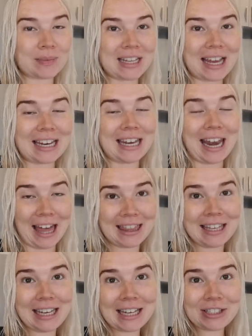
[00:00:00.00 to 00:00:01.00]
Like
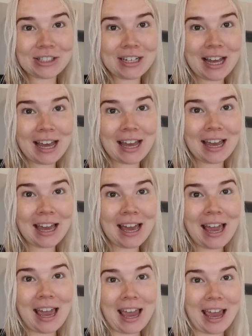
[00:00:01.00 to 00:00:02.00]
nothing yesterday,
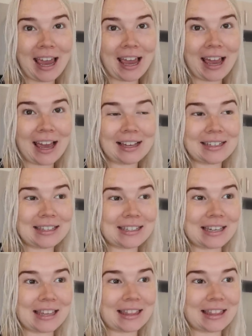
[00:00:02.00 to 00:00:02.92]
and